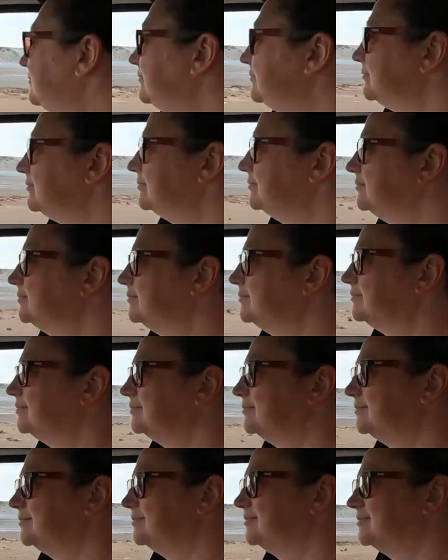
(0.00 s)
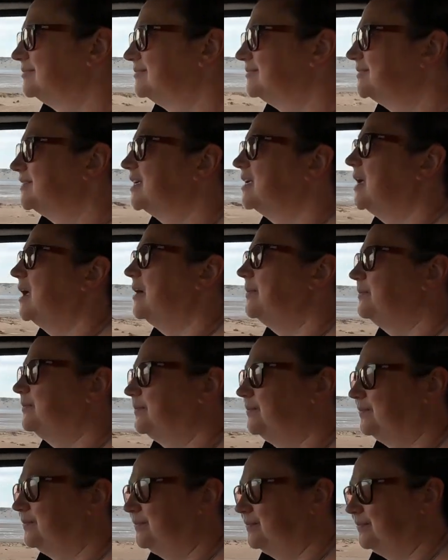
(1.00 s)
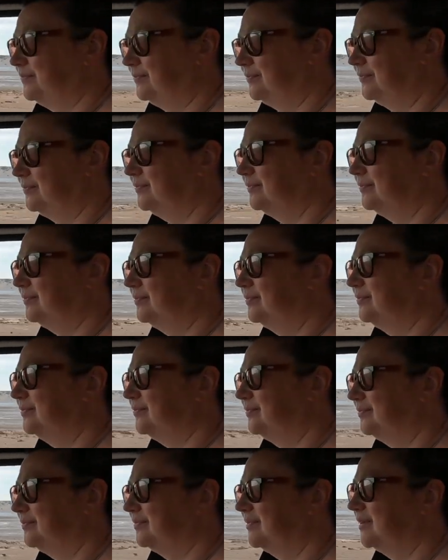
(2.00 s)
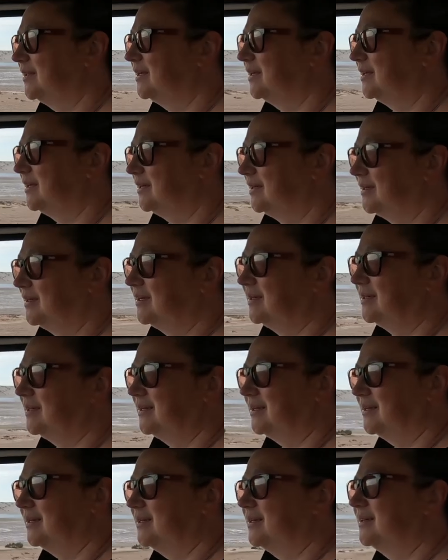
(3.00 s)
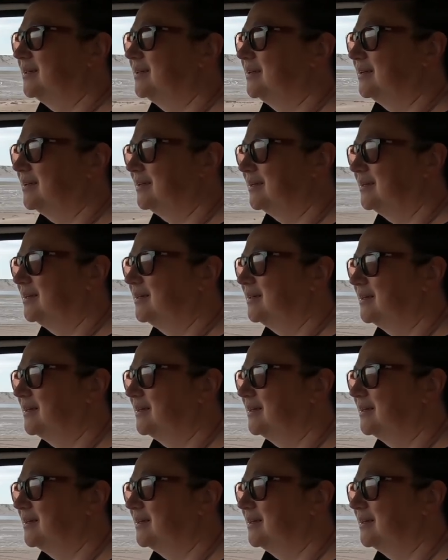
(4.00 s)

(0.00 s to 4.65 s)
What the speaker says: a day longer than we thought, but we could quite easily have spent quite a lot longer here actually.